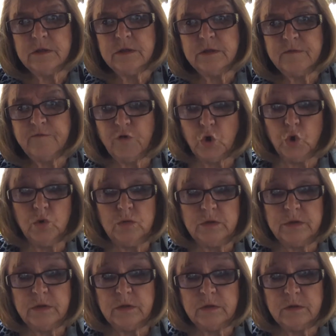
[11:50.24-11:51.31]
fruit?
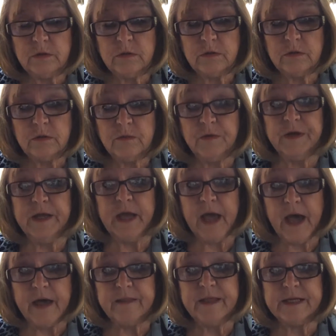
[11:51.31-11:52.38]
Well,
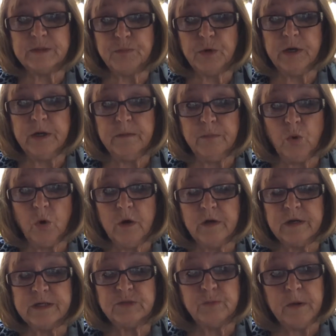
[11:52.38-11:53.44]
yeah, that's pretty important.
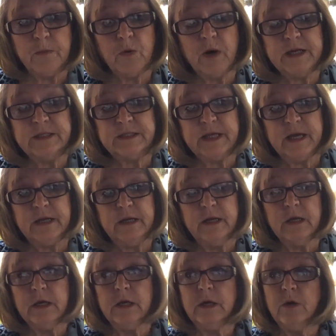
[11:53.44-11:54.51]
Because remember I said
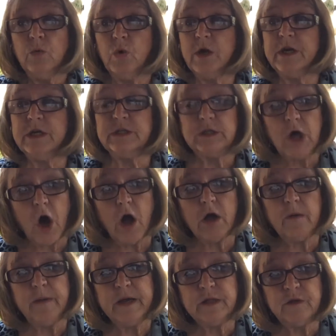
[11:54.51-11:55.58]
we're going to talk
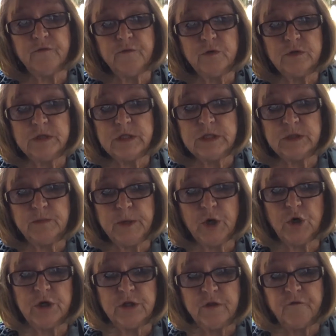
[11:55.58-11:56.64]
about the fruits of the
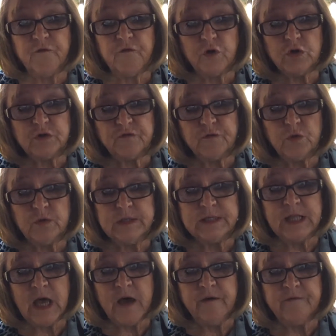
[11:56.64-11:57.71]
Spirit, and the first fruit is
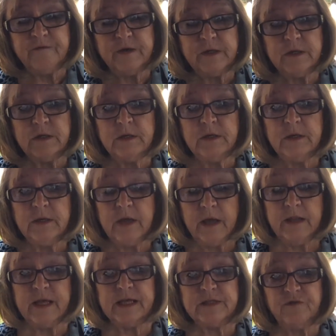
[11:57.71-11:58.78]
love.
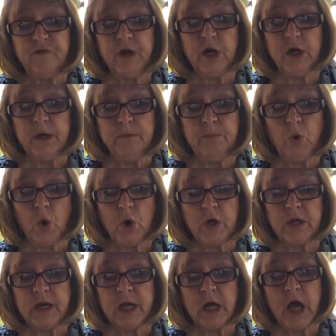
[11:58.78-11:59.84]
And that's very
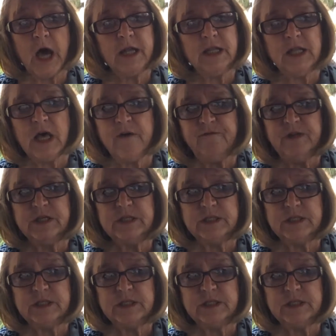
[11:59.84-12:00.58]
important. And God loved us